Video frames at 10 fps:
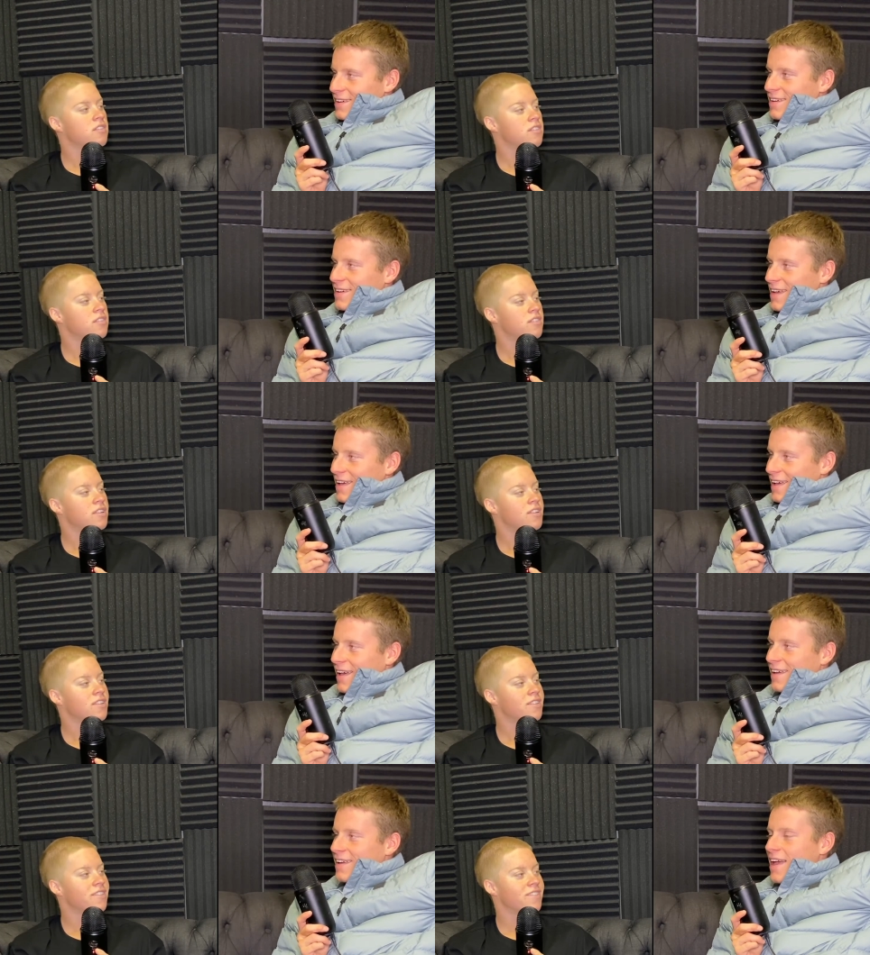Speaker 1: yeah,
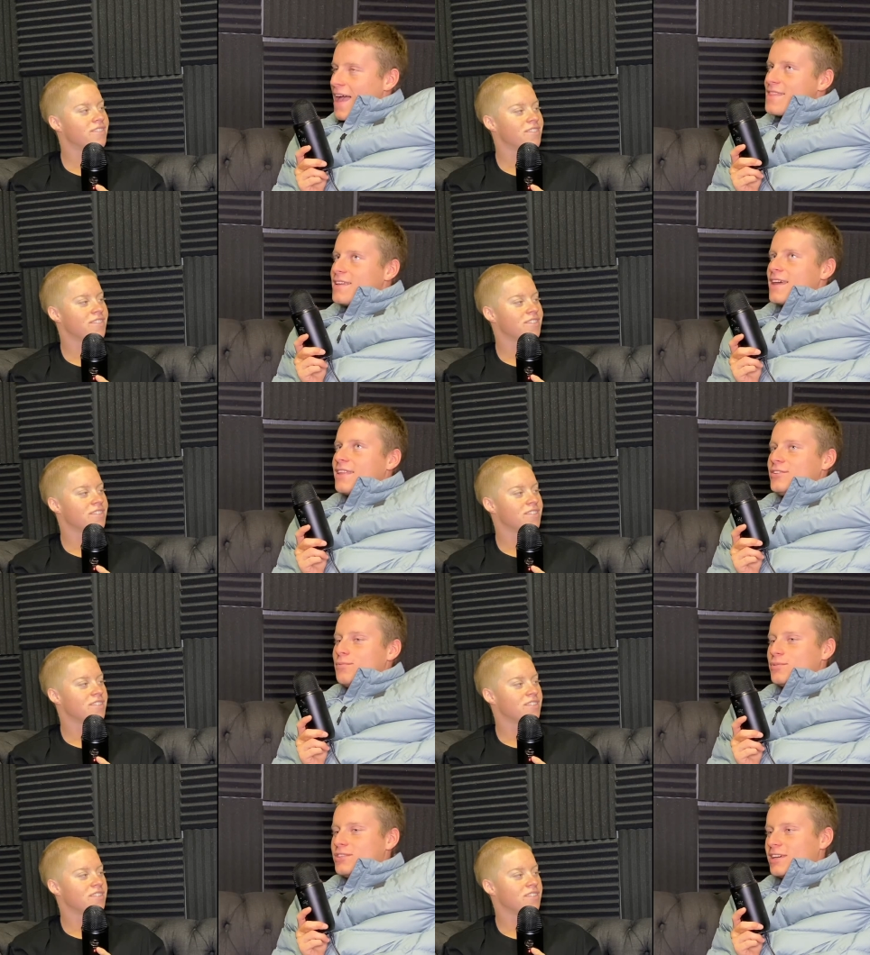and then and then you
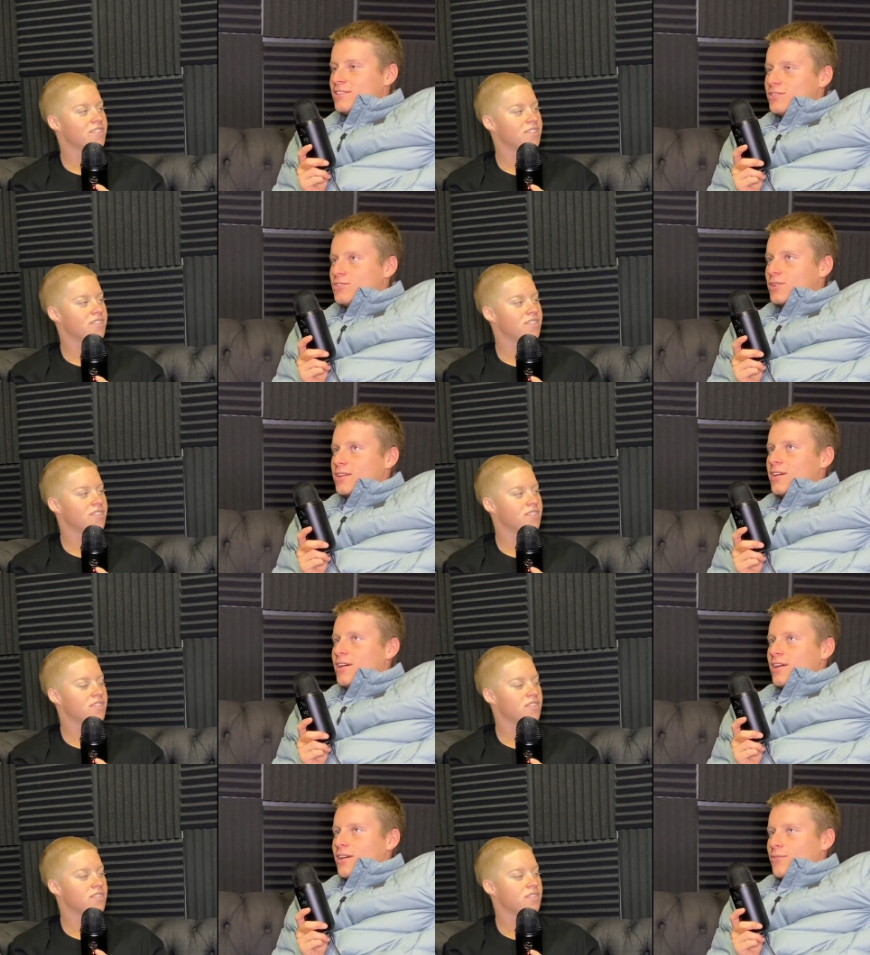pretend to drink
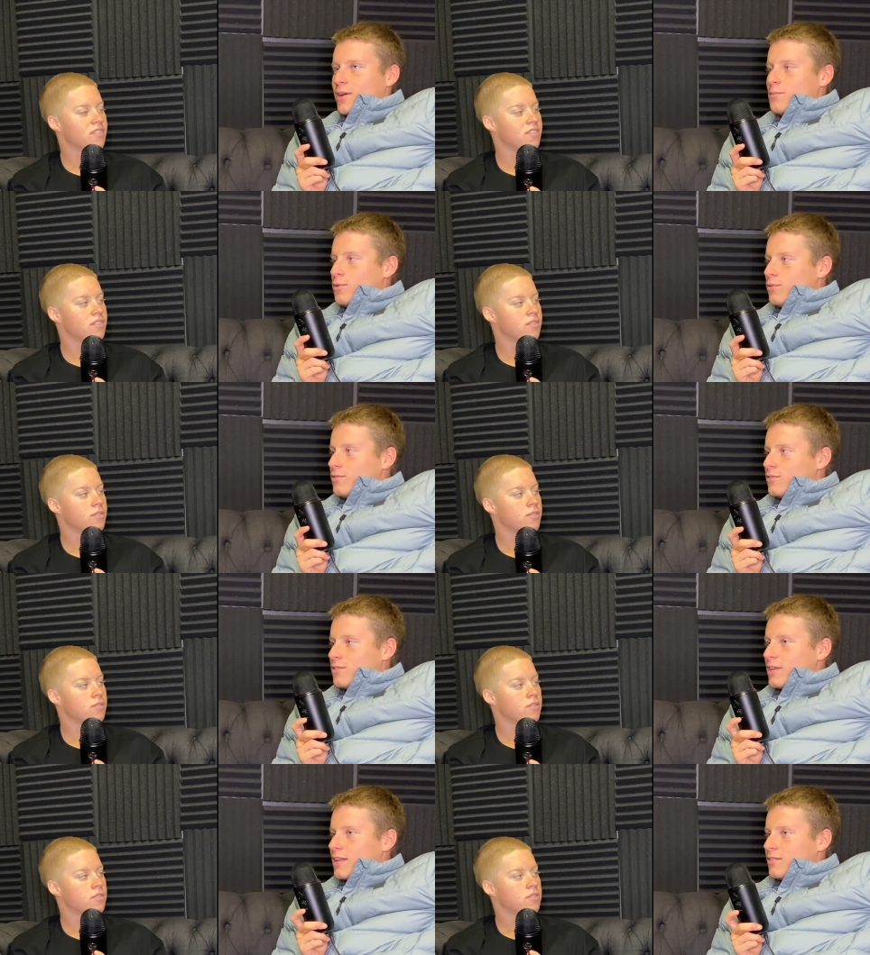Red Bull
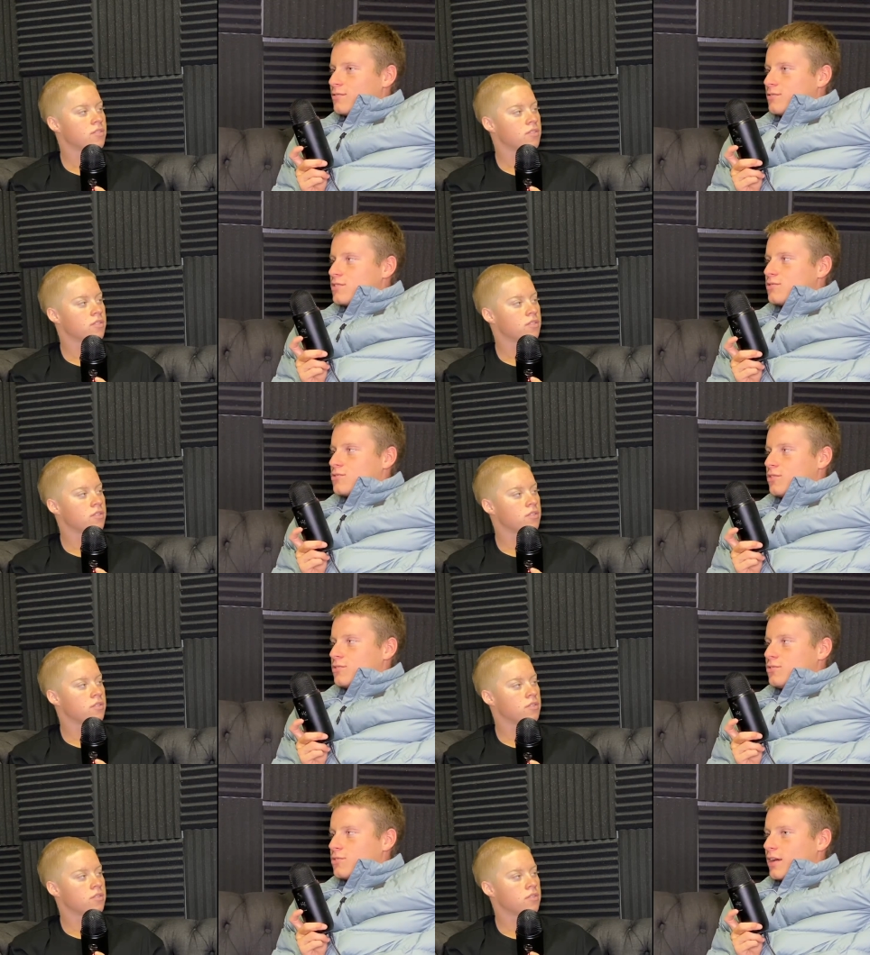to get
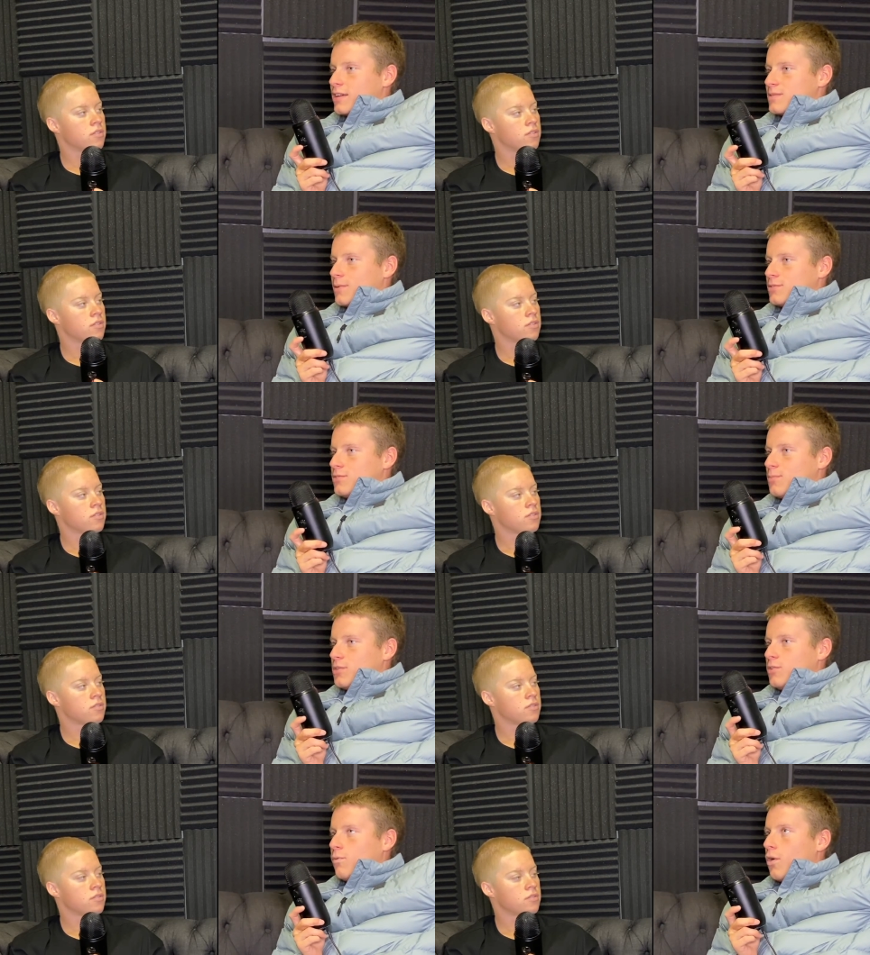to try get sponsored,
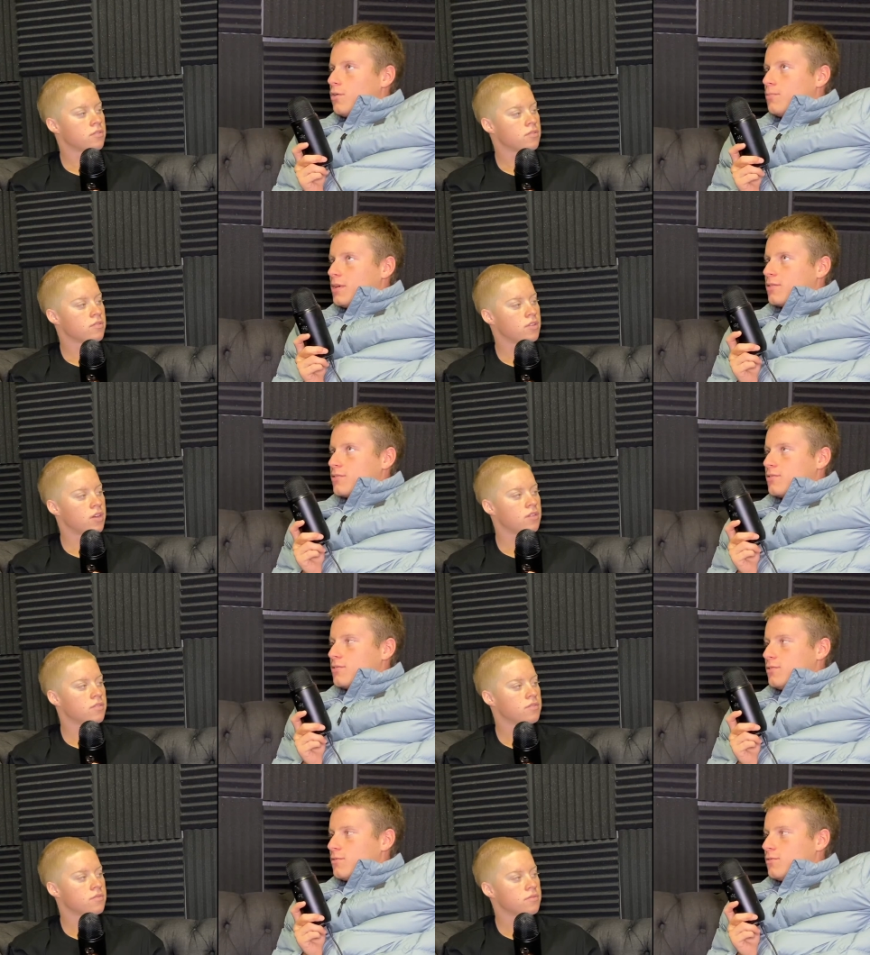but you won't because
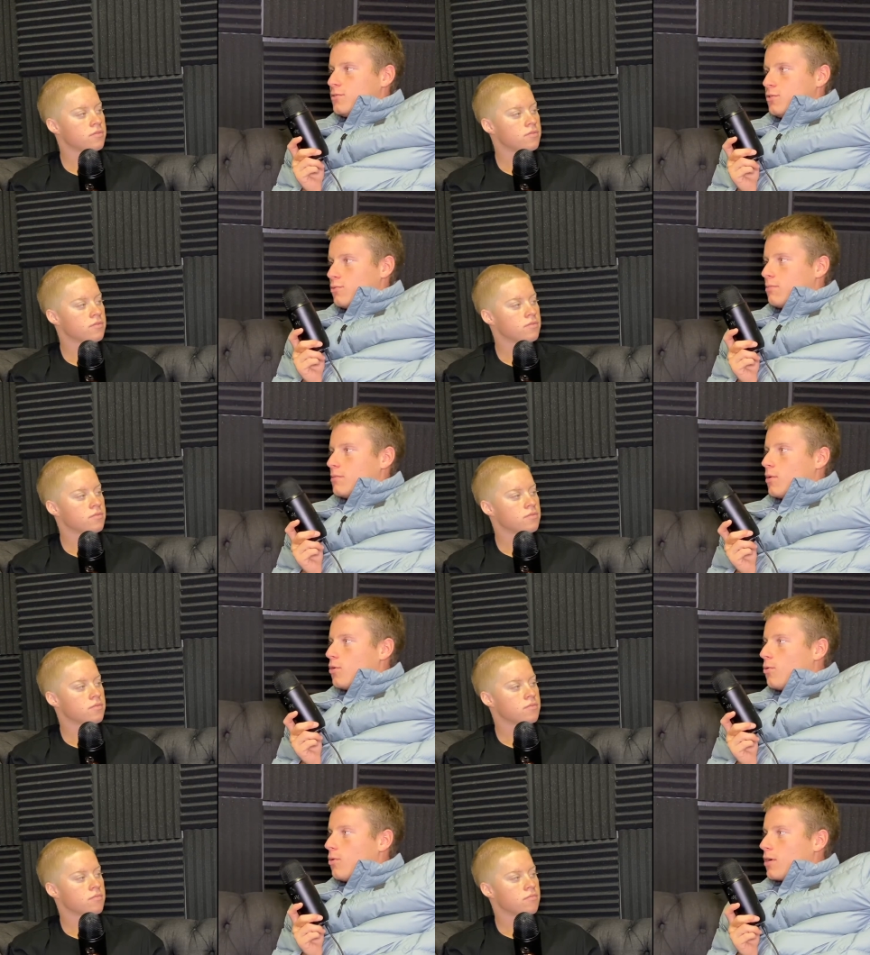yeah. you you rep a
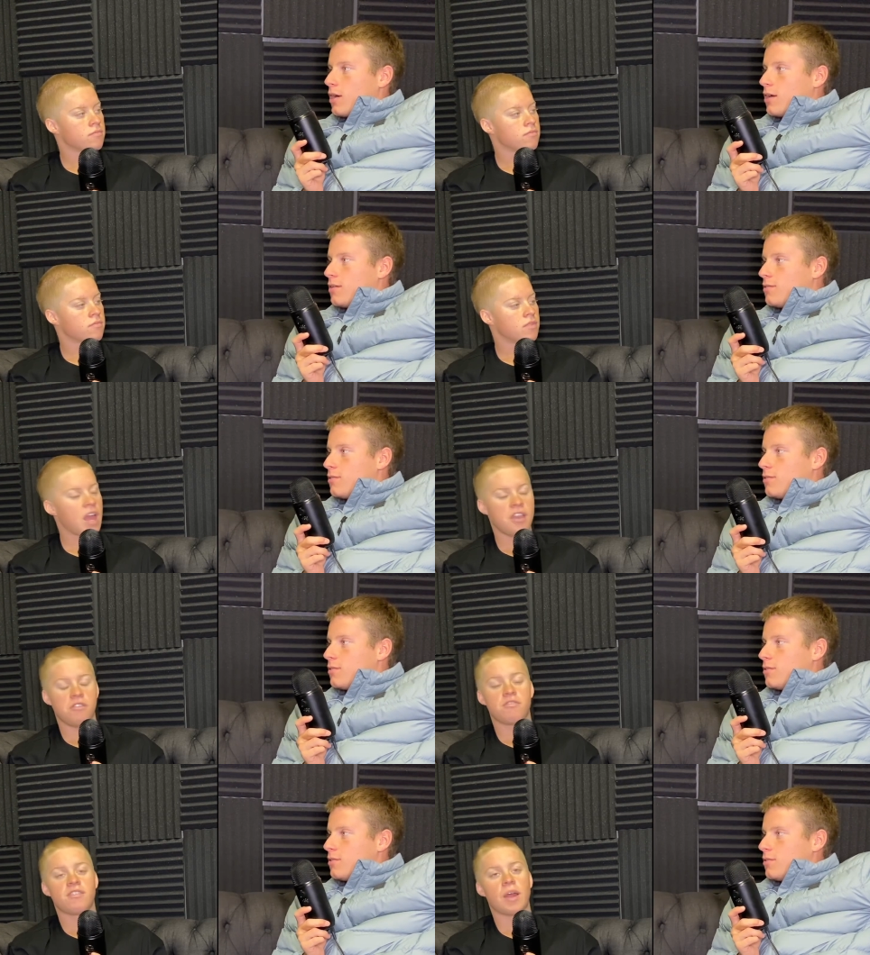mohawk and and
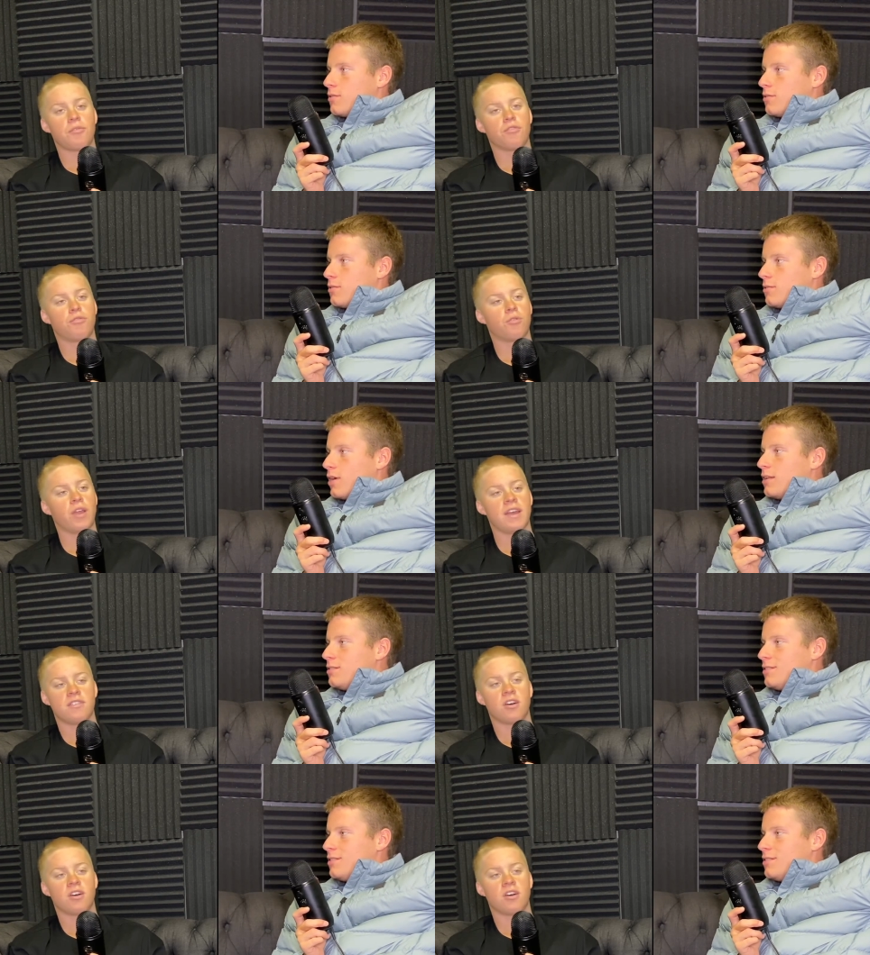you snatch a your foot at